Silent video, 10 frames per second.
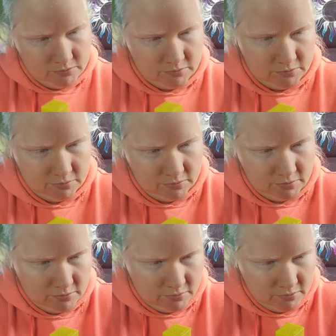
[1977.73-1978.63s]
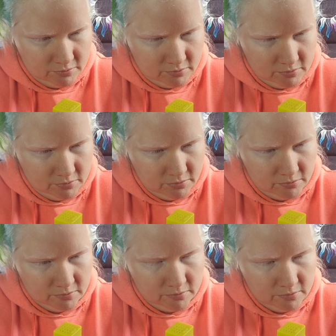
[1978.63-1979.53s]

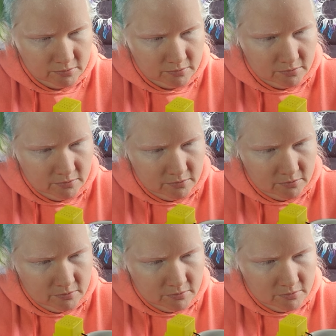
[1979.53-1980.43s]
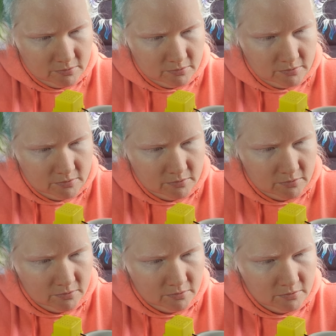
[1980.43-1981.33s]

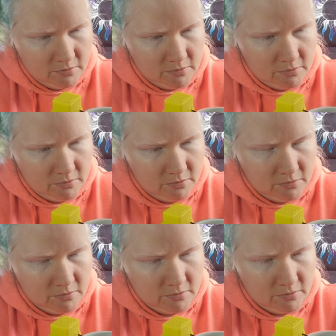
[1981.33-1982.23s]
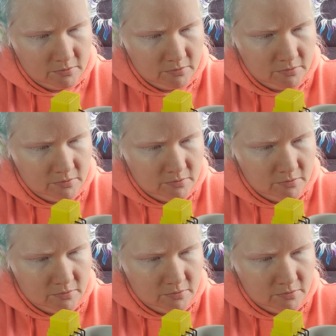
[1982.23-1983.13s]

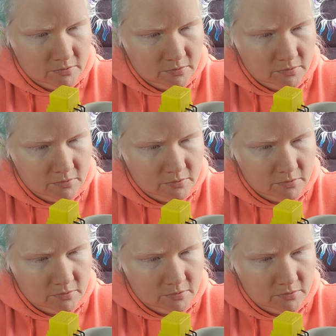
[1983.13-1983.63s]
(no one is talking)